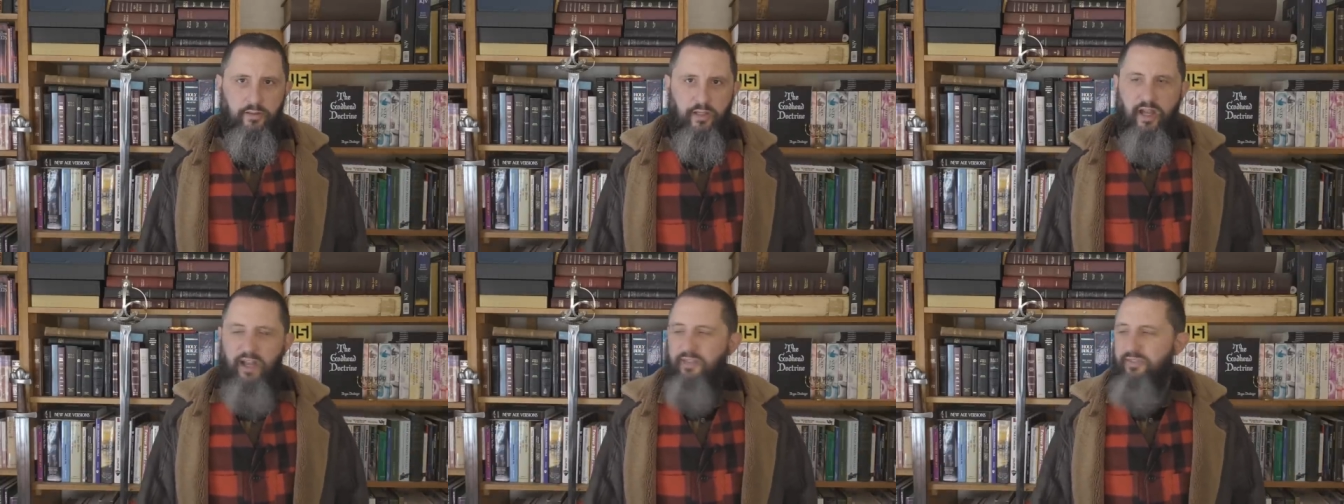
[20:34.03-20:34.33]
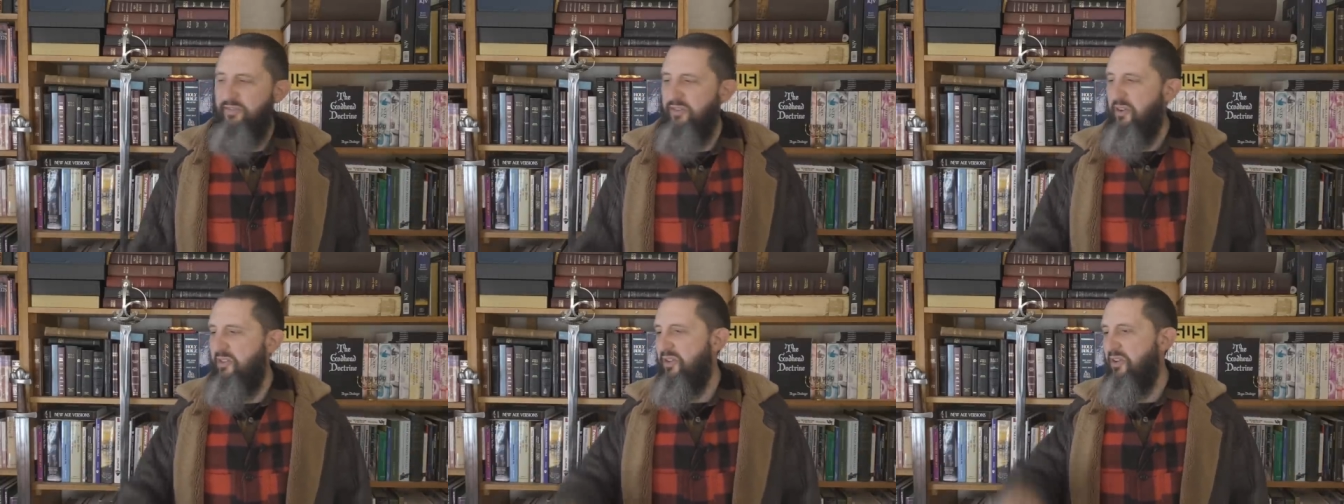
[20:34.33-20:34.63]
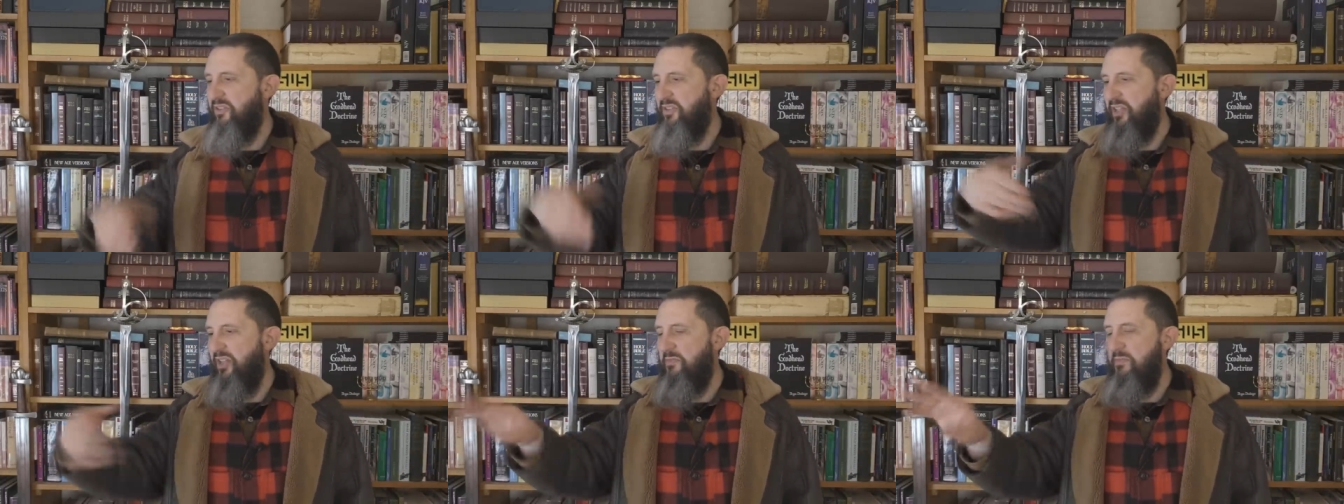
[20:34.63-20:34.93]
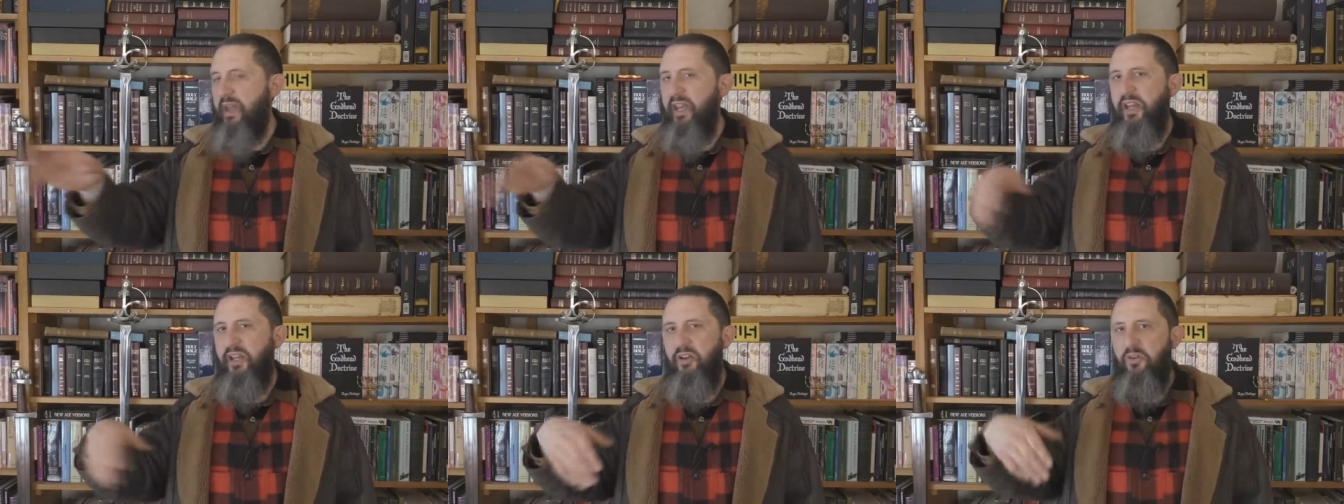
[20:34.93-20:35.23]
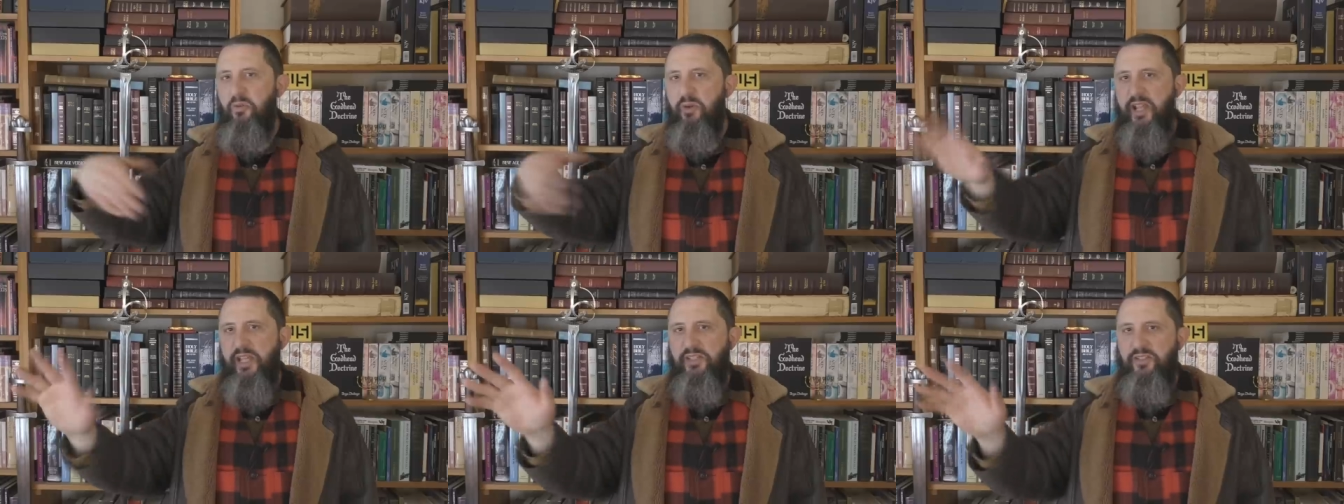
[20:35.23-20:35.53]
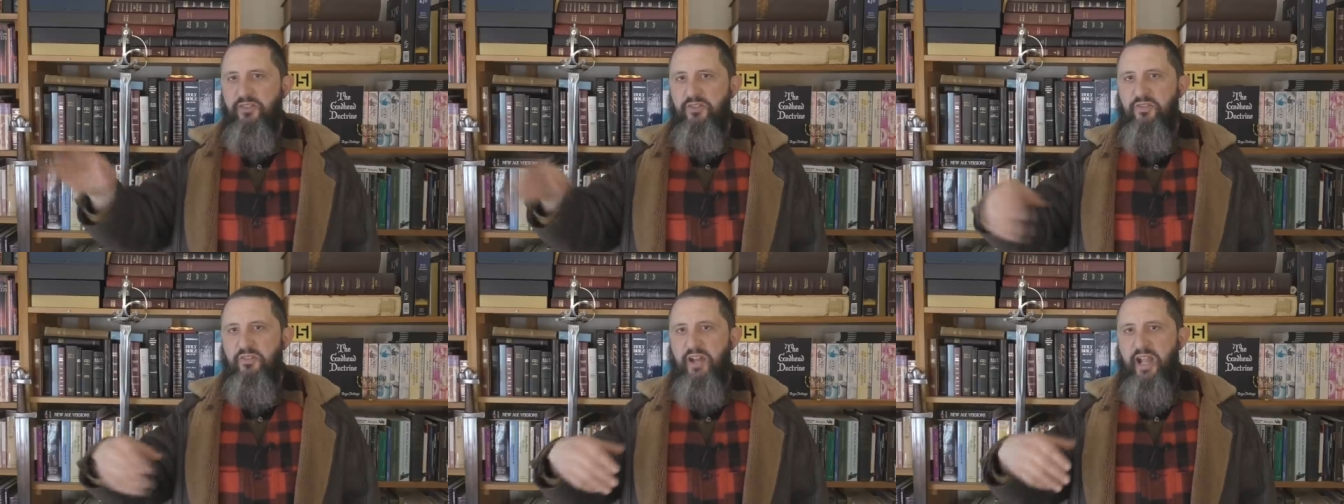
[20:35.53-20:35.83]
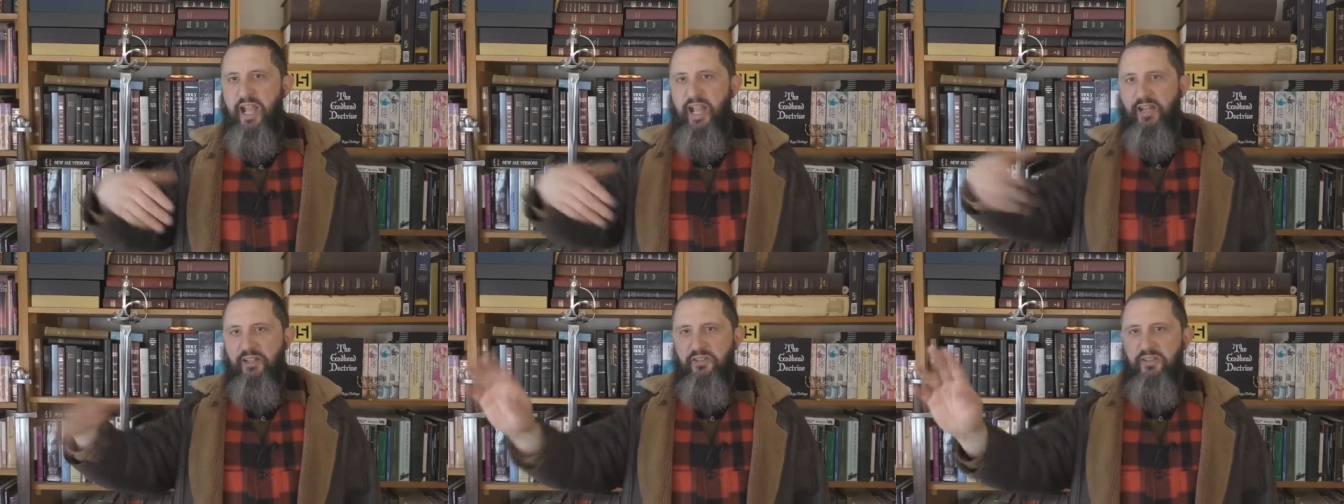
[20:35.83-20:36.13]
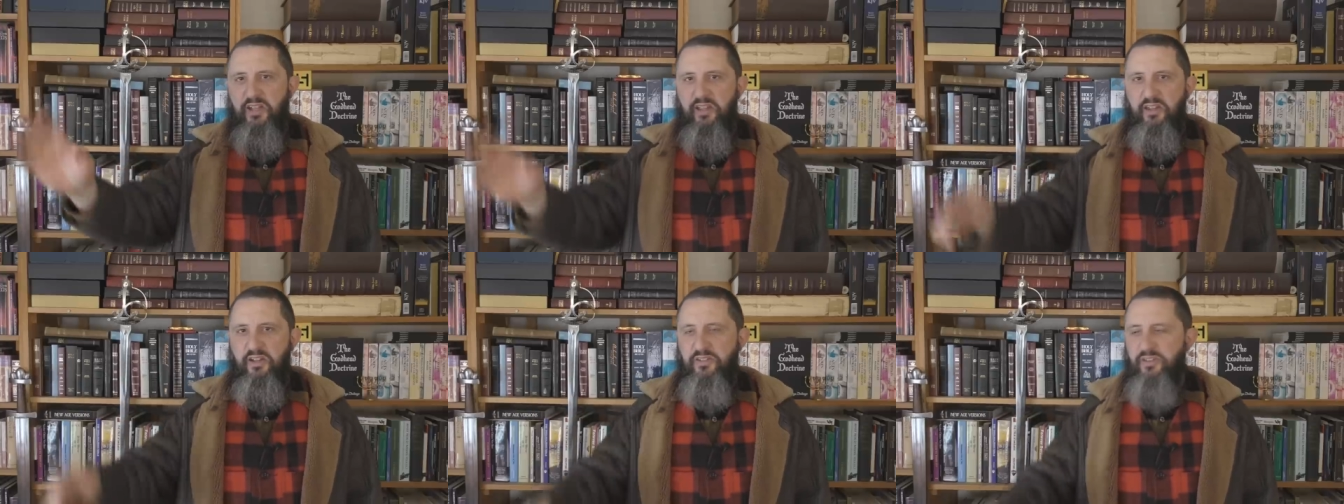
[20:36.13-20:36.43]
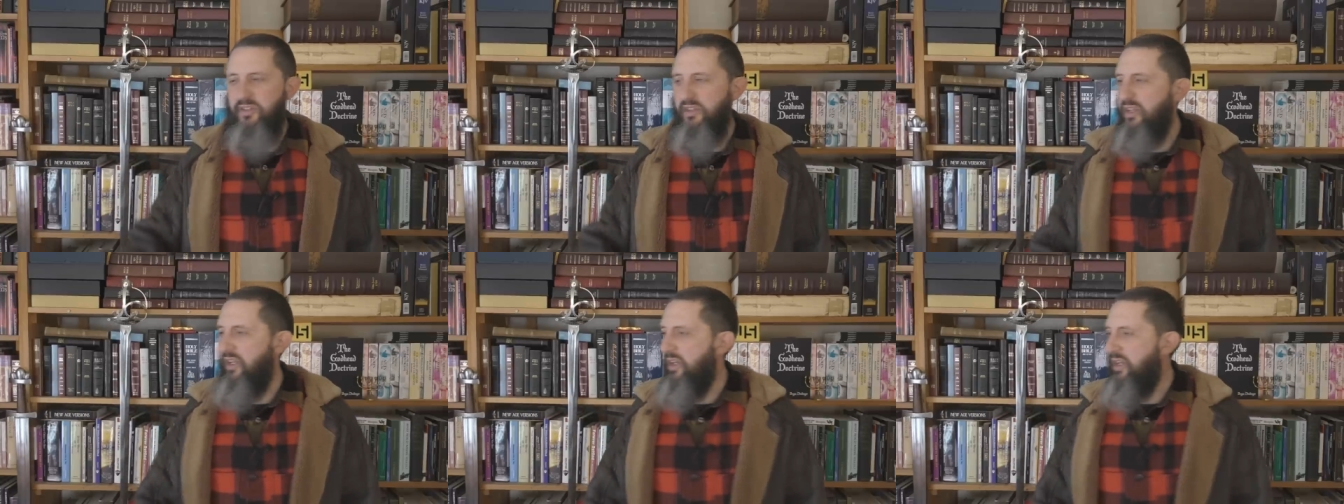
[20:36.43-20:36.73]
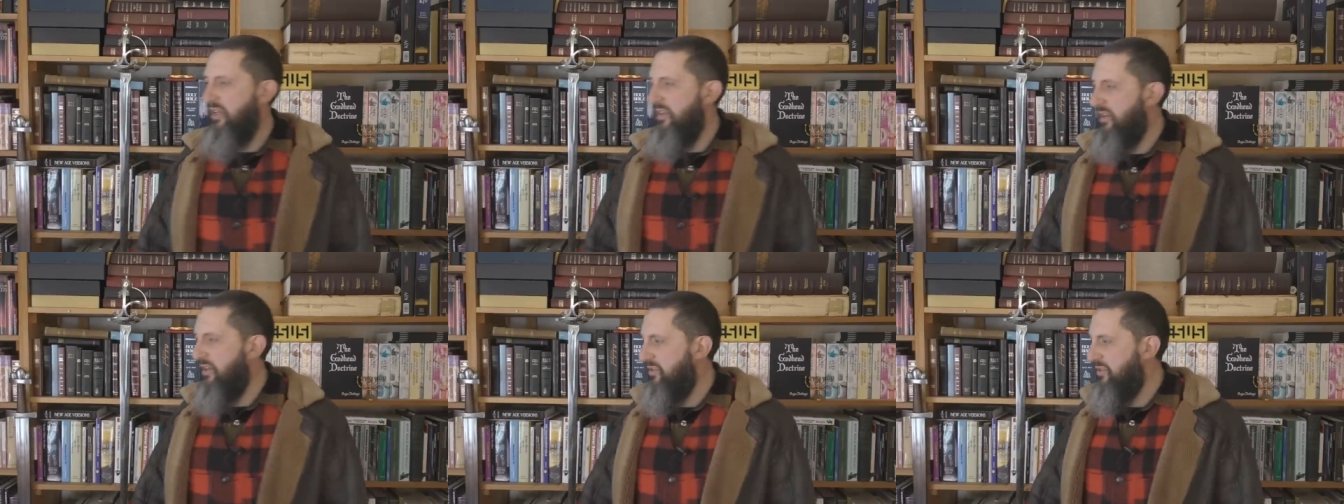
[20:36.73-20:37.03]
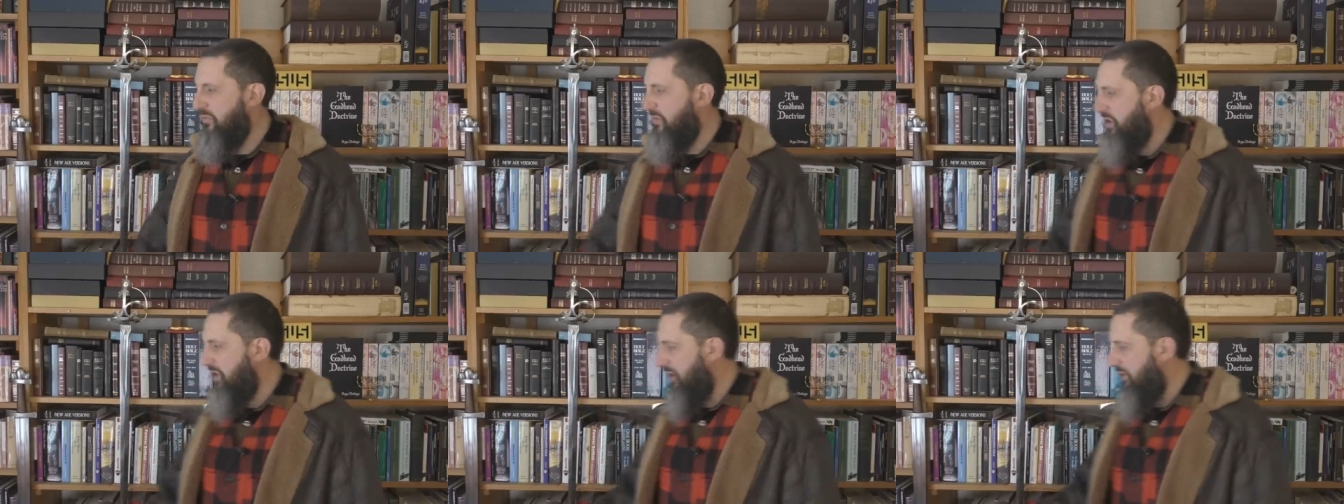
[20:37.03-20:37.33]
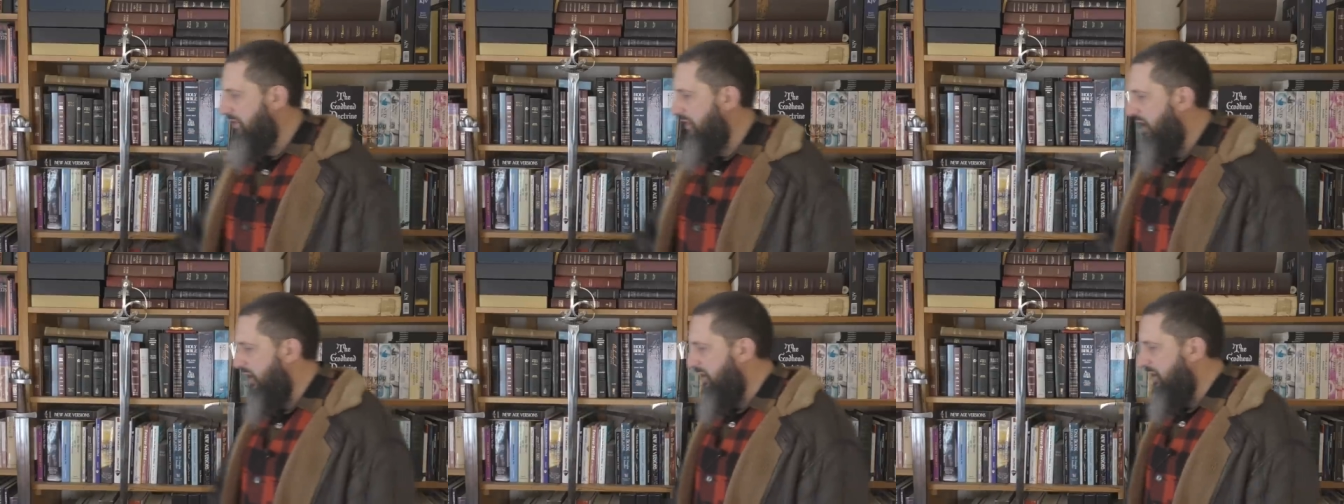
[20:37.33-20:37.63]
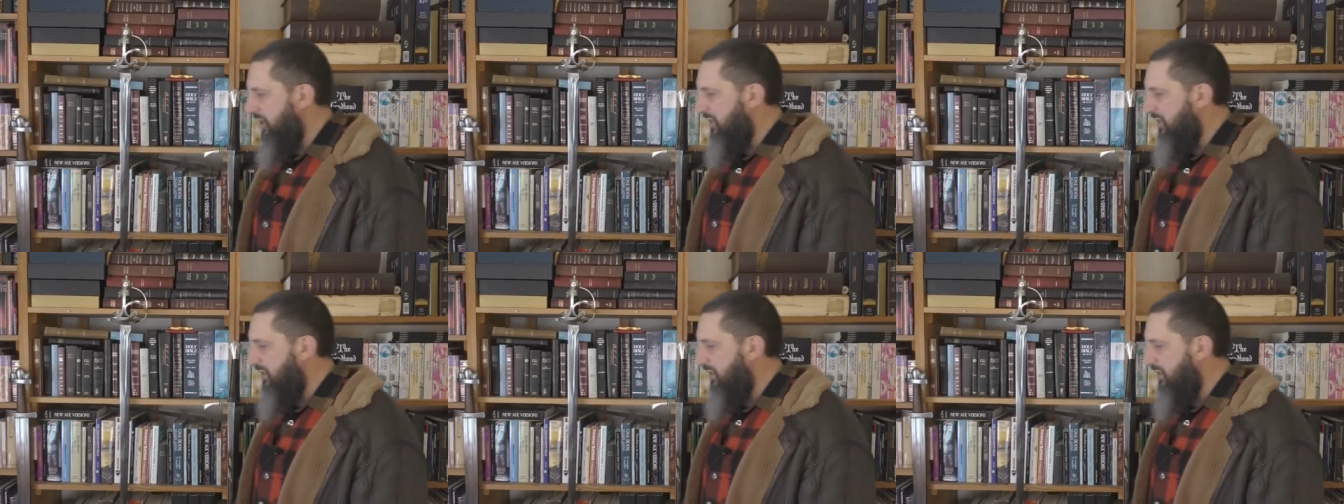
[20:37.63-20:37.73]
I'll throw those in the medical waste trash. Yeah, there's a, there's a one over there.